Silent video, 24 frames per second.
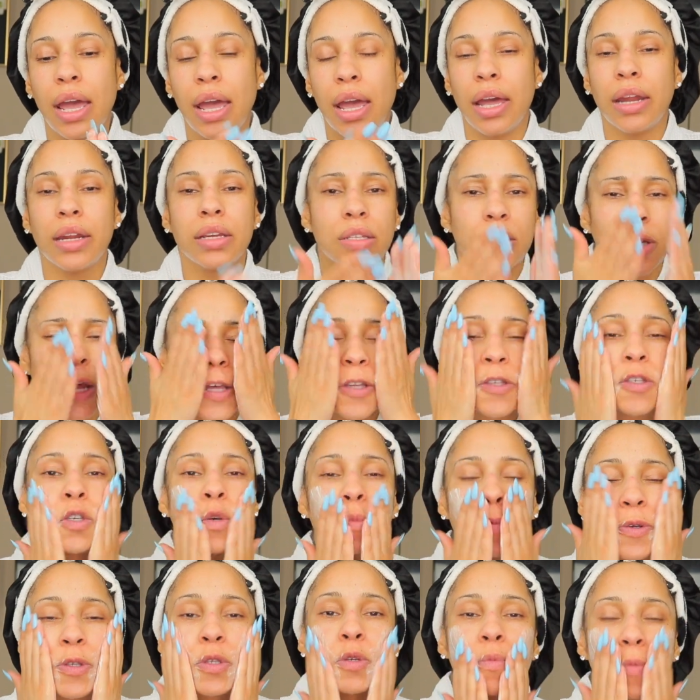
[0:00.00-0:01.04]
And it's not
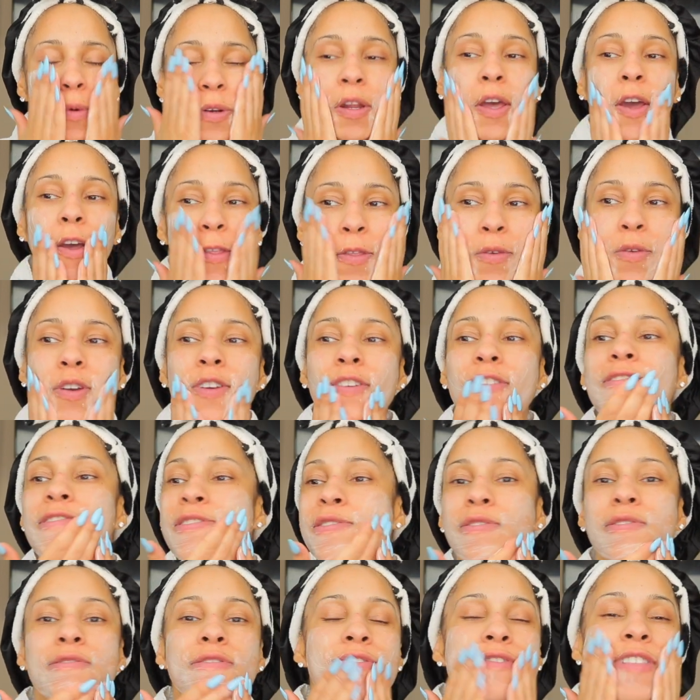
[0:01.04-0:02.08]
super lathery.
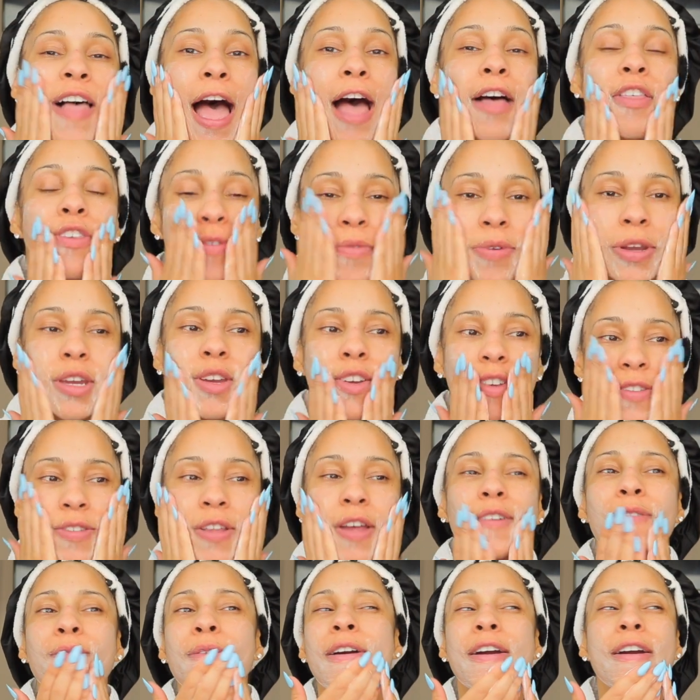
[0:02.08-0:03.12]
Lathery, is
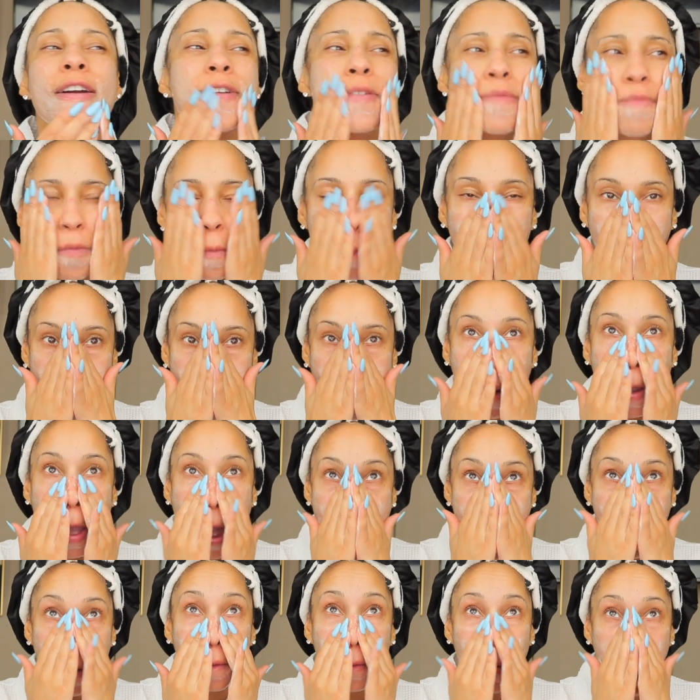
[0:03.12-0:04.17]
that a word?
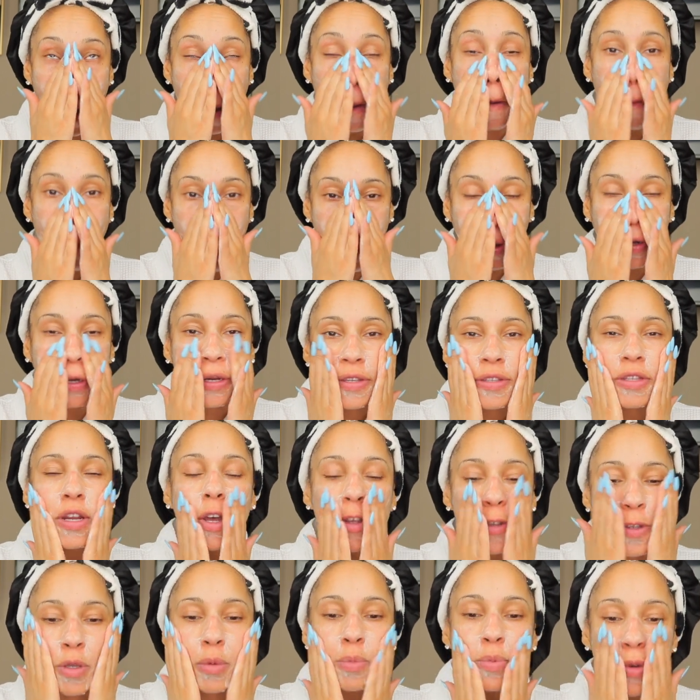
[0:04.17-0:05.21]
I don't know, but it's
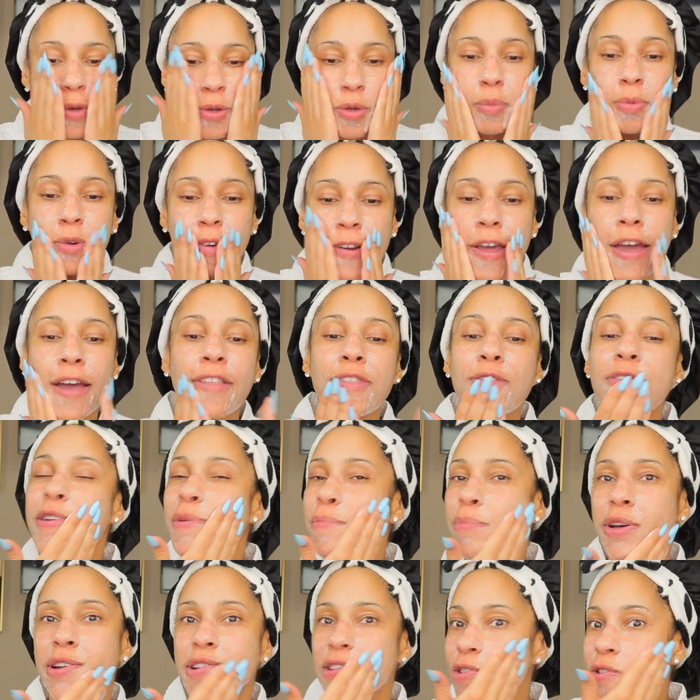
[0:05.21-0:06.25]
not super duper lathery,
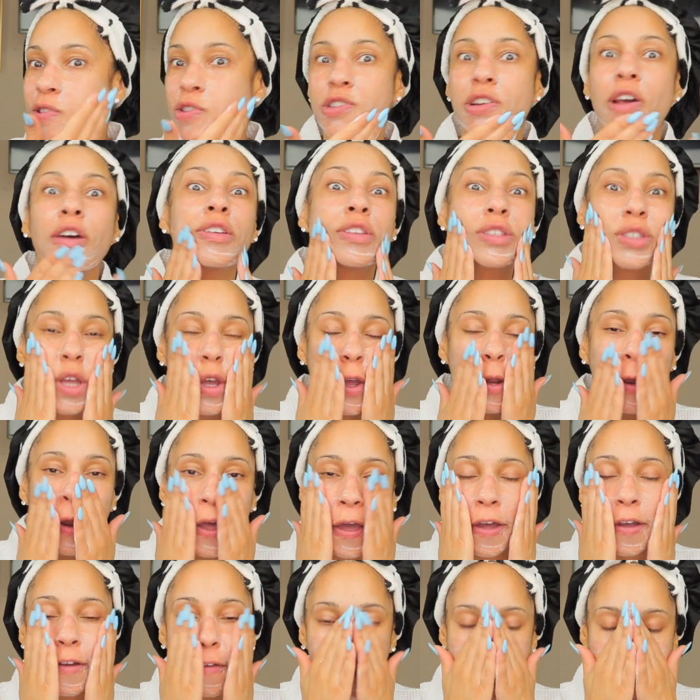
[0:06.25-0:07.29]
but it's just
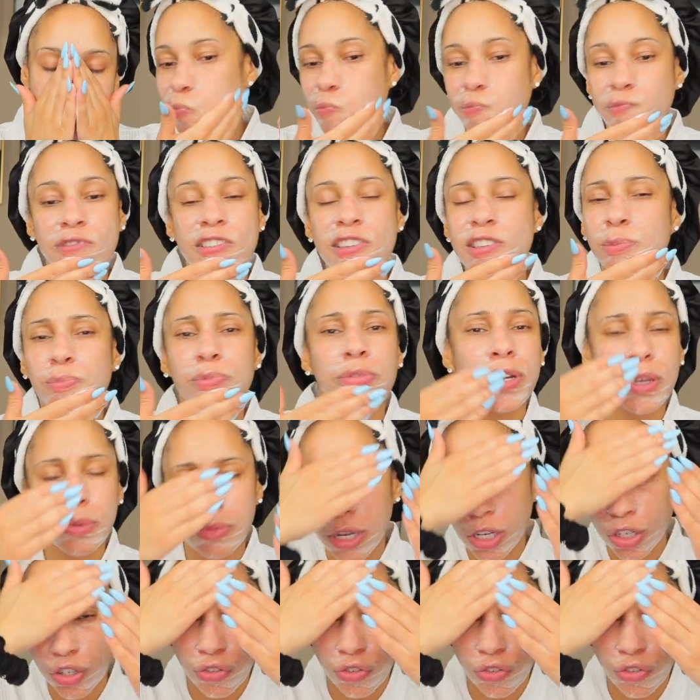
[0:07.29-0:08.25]
enough. It's pretty much